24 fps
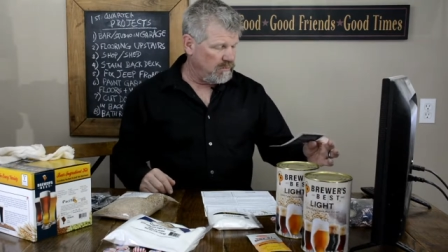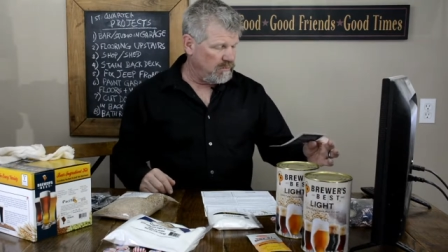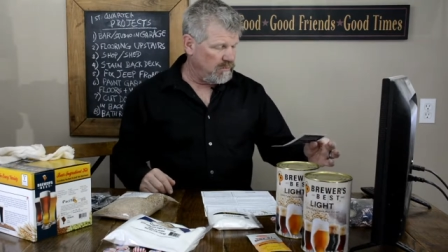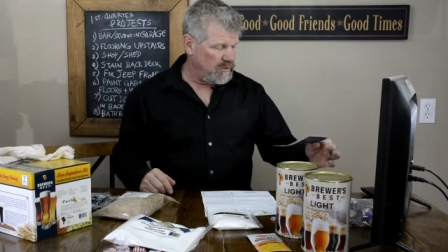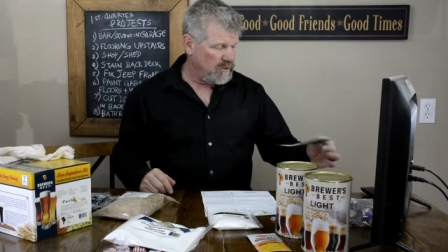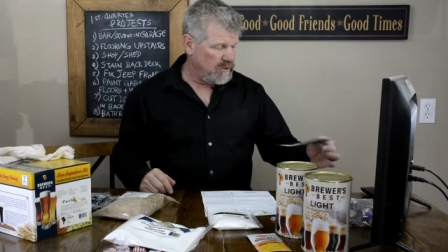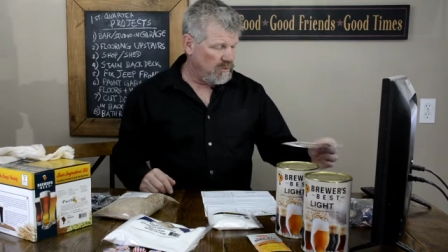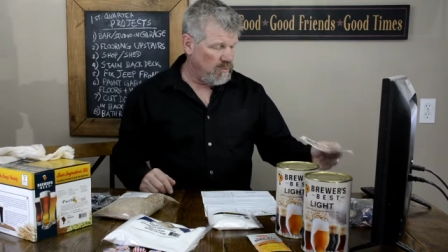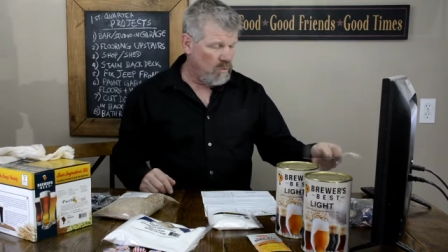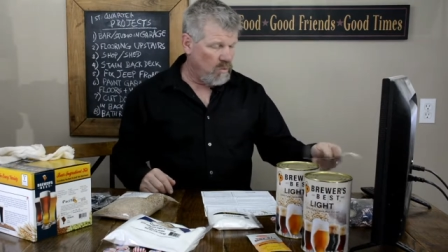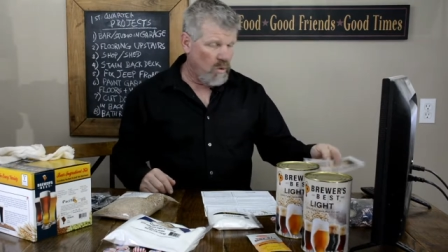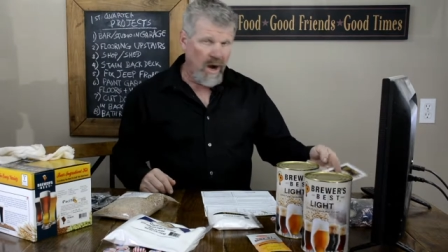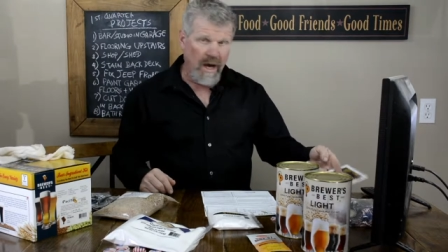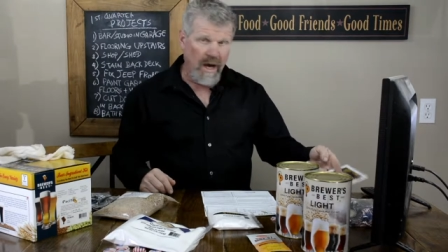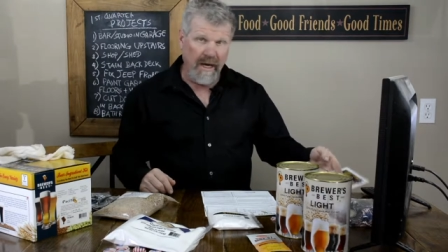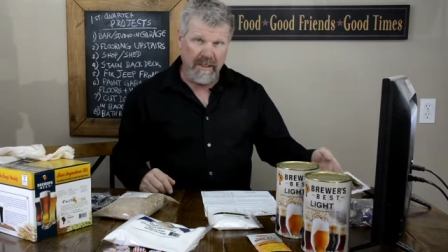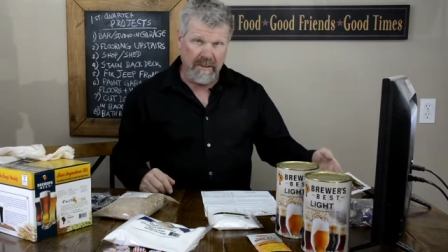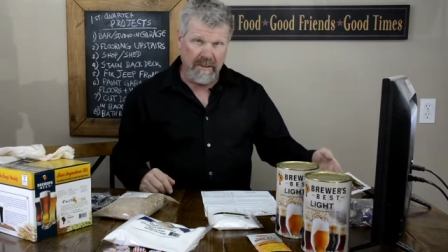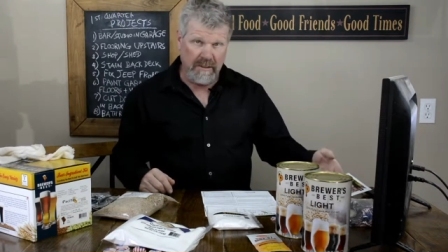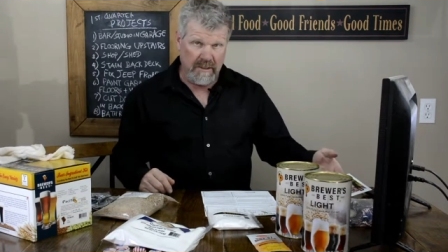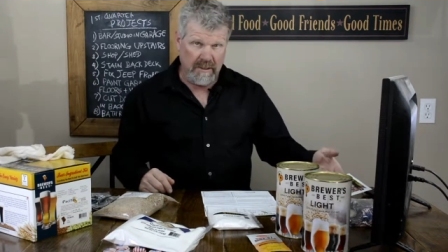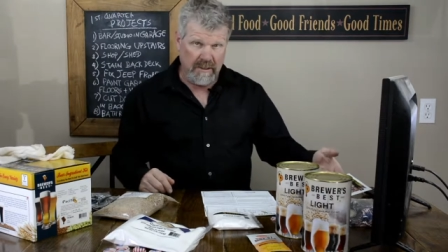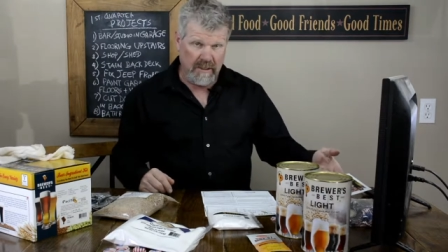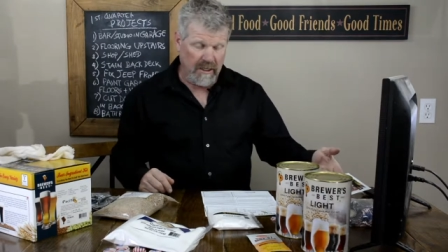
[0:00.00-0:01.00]
some
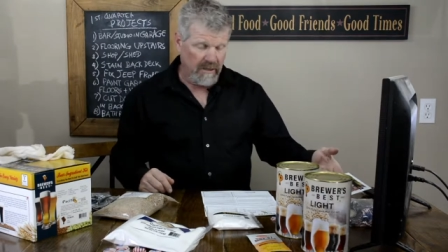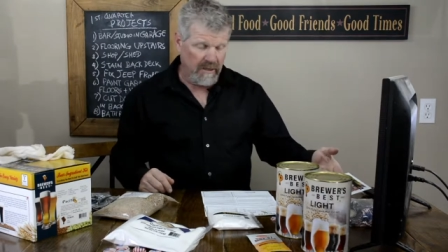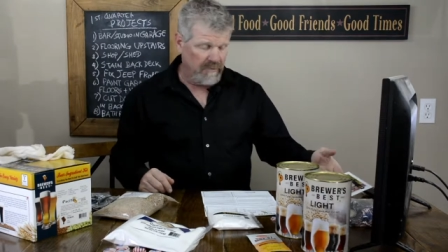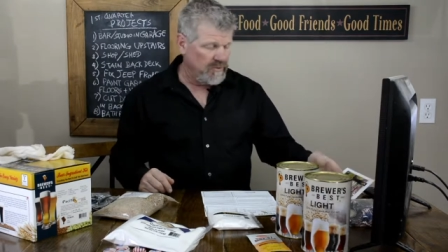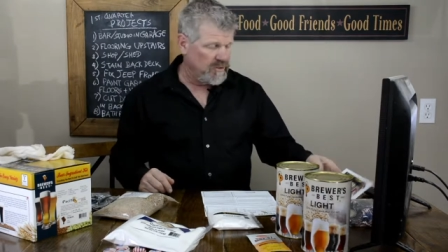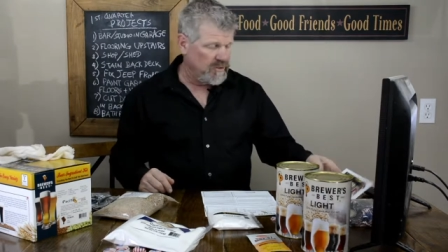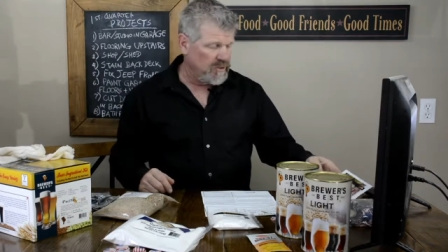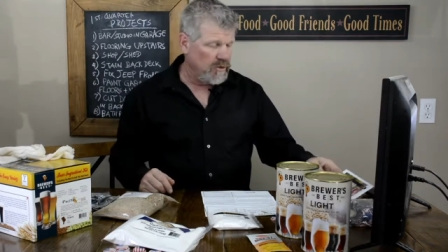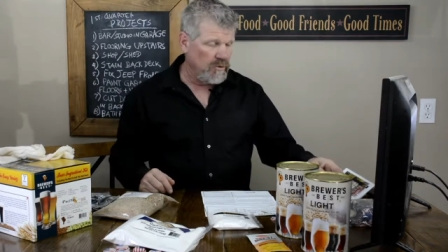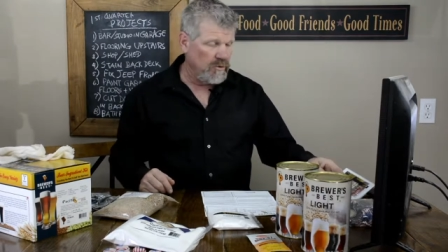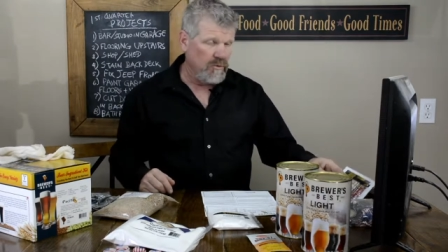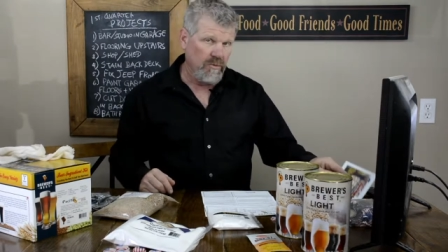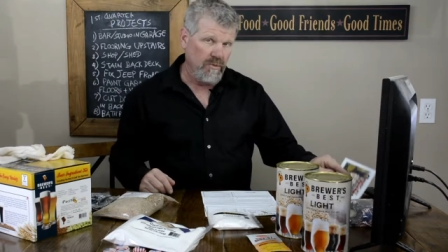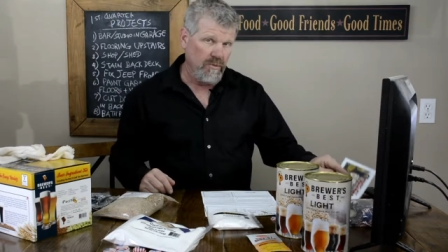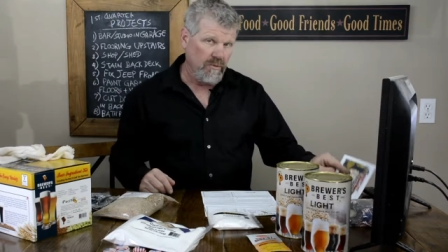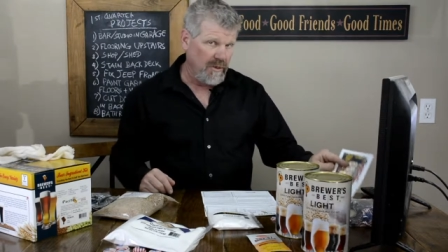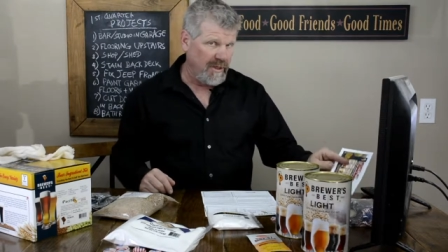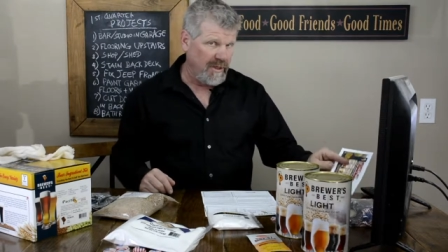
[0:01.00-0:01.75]
wine stuff, so